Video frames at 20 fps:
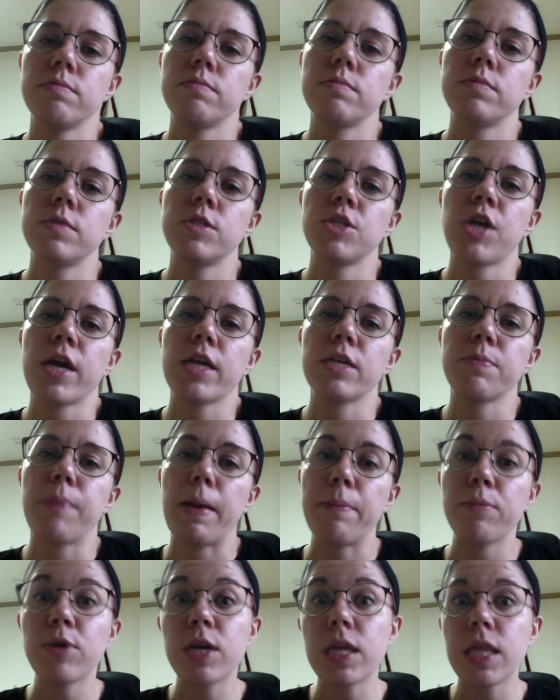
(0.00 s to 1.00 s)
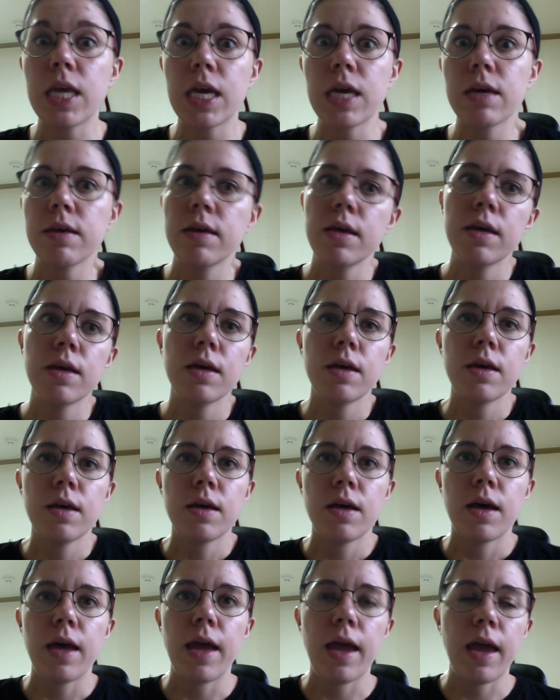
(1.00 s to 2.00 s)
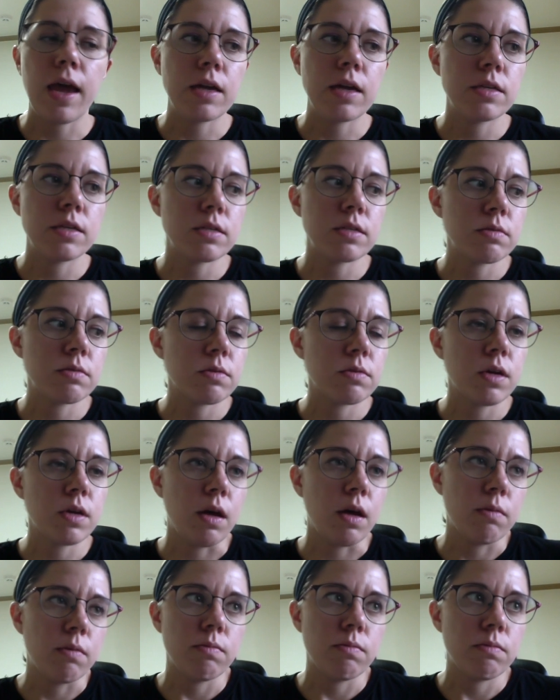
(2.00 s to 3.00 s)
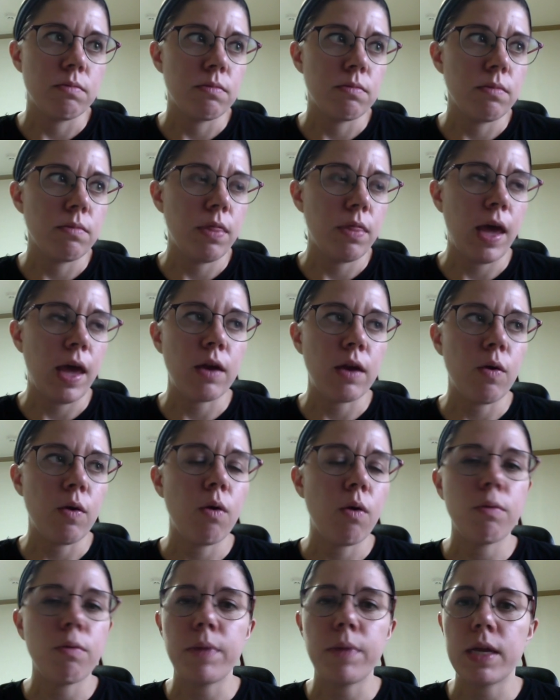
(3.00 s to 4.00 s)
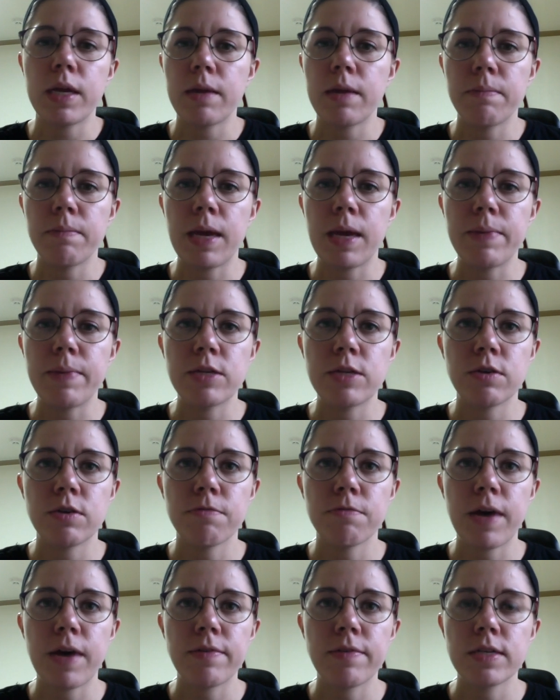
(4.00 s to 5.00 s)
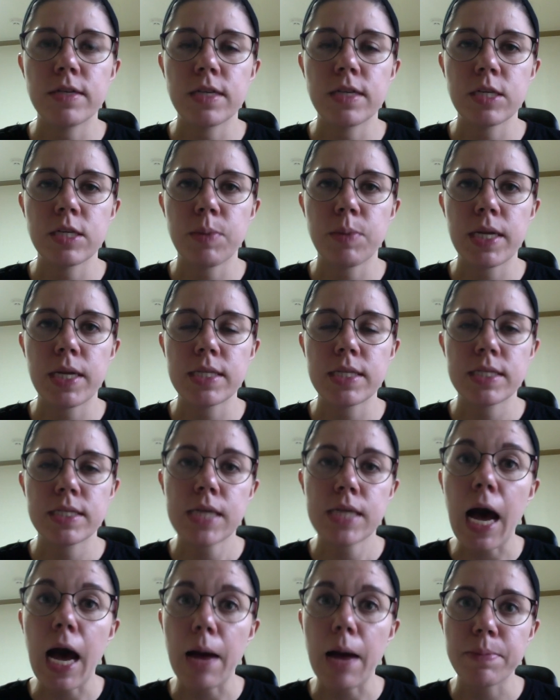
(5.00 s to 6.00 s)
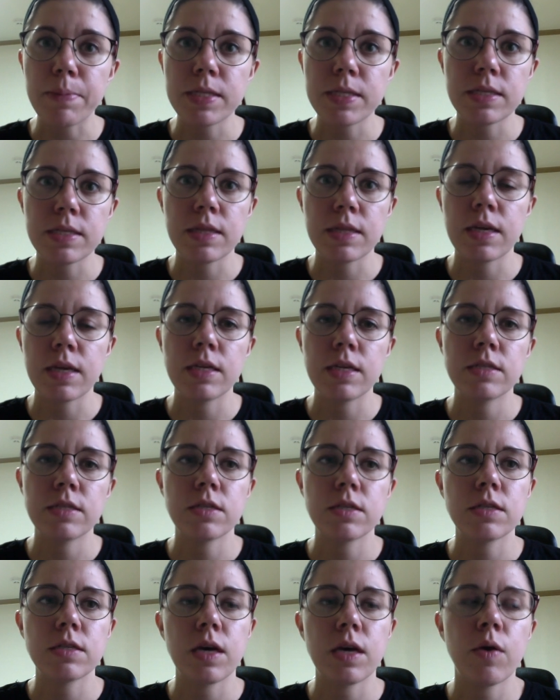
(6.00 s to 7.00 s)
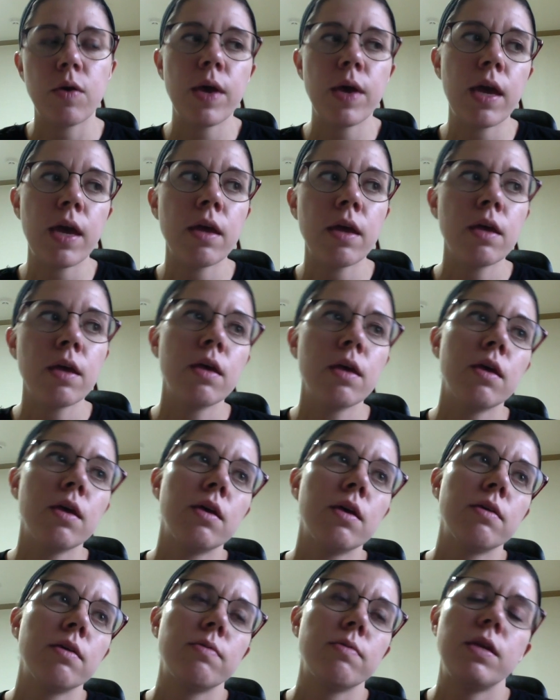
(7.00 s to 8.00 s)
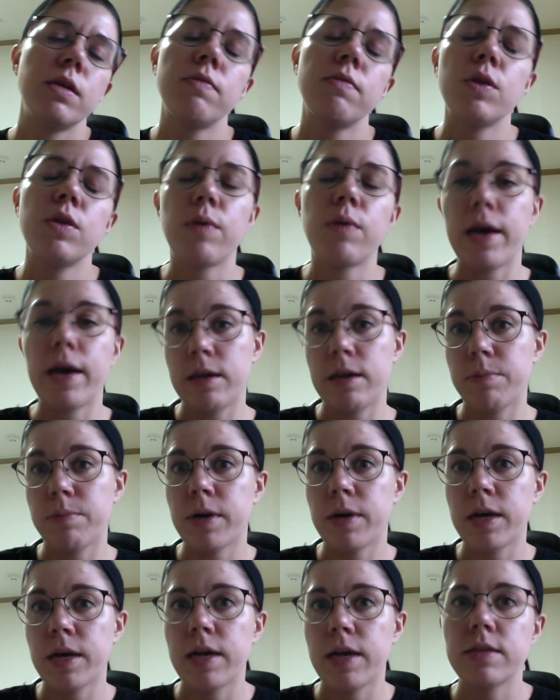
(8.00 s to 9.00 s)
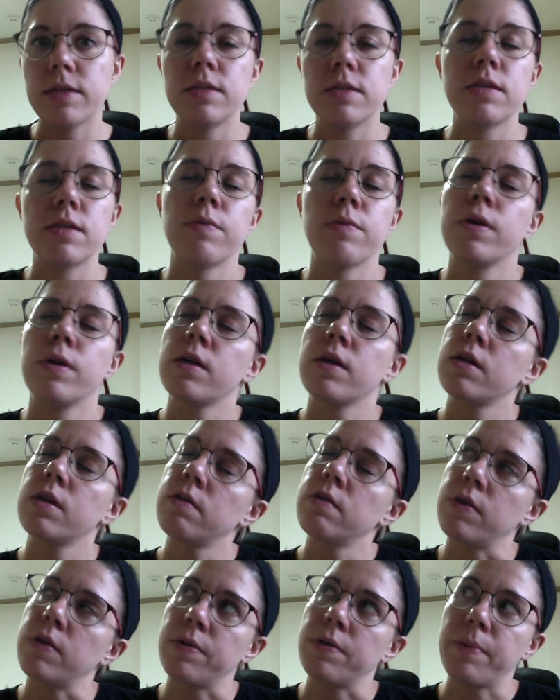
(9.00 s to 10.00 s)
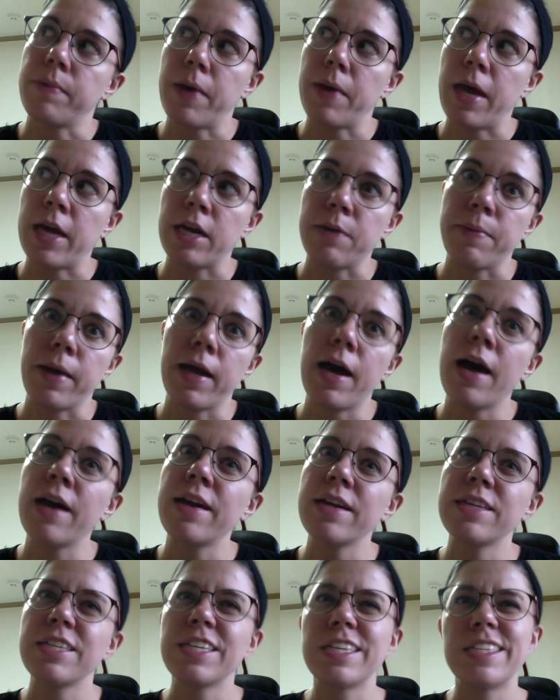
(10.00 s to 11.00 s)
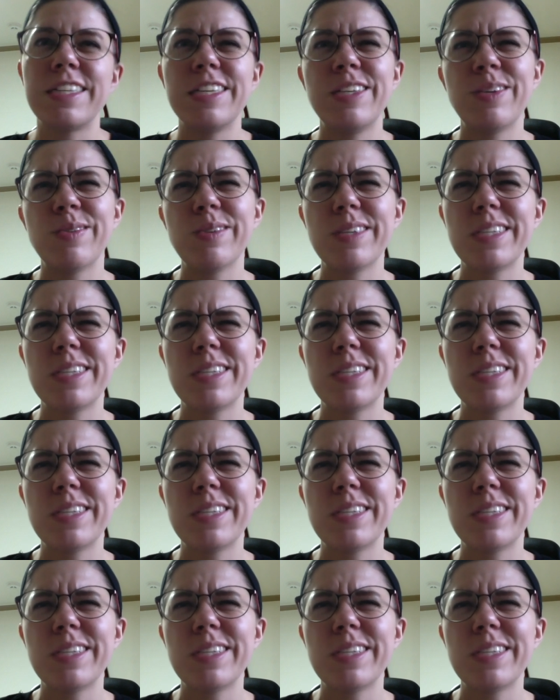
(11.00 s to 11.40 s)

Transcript: checked my breathing. And that whole meeting maybe took 5 or 6 minutes tops. And then he's just like, okay, even though I get bronchitis, he's like, we're not going to give you antibiotics because they don't,